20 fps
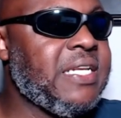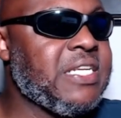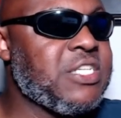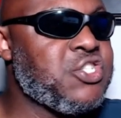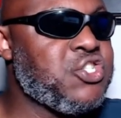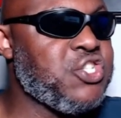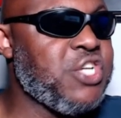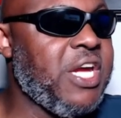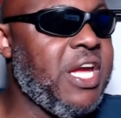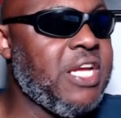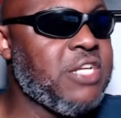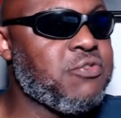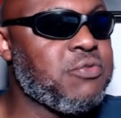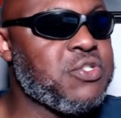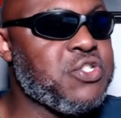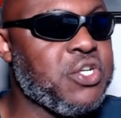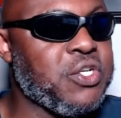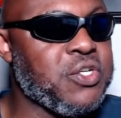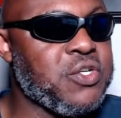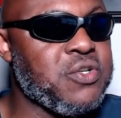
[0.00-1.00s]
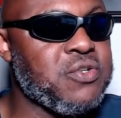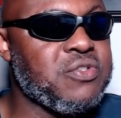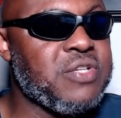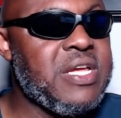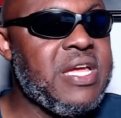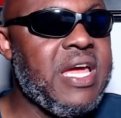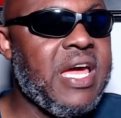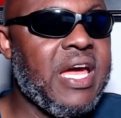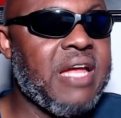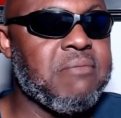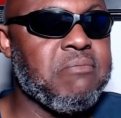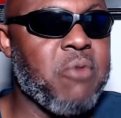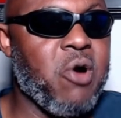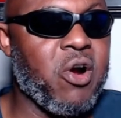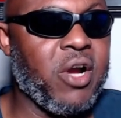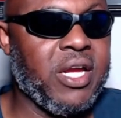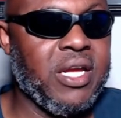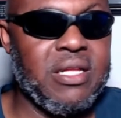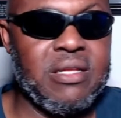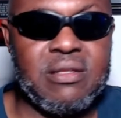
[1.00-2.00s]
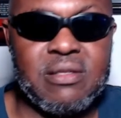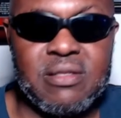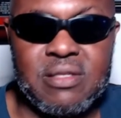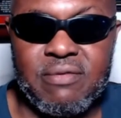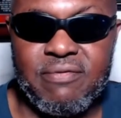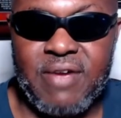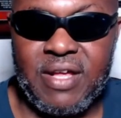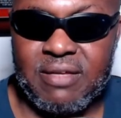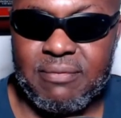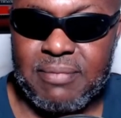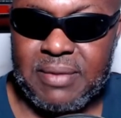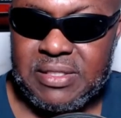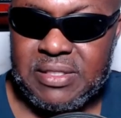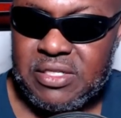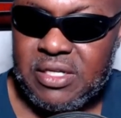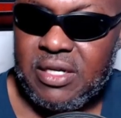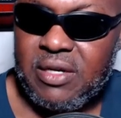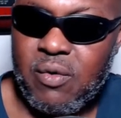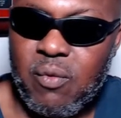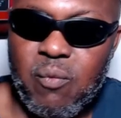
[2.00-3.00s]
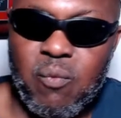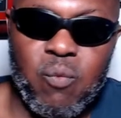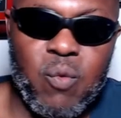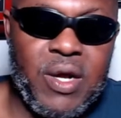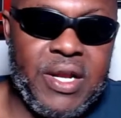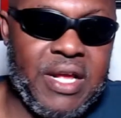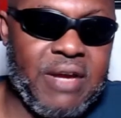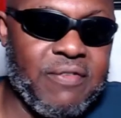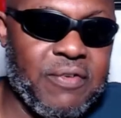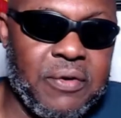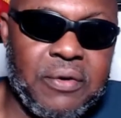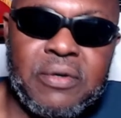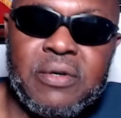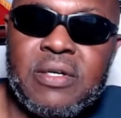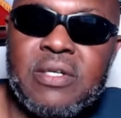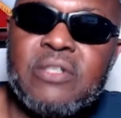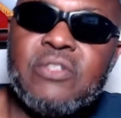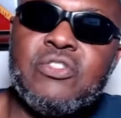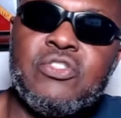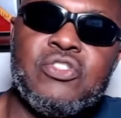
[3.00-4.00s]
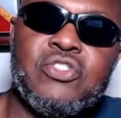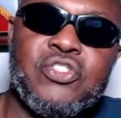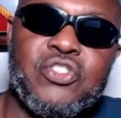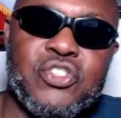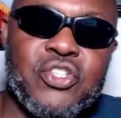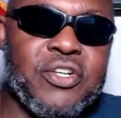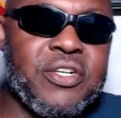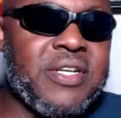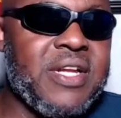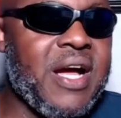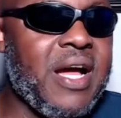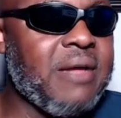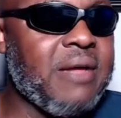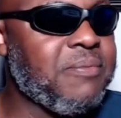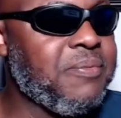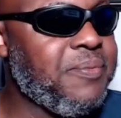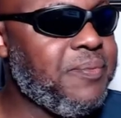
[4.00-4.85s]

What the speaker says: exchange returns and market developments. Whatever. Sure you're not.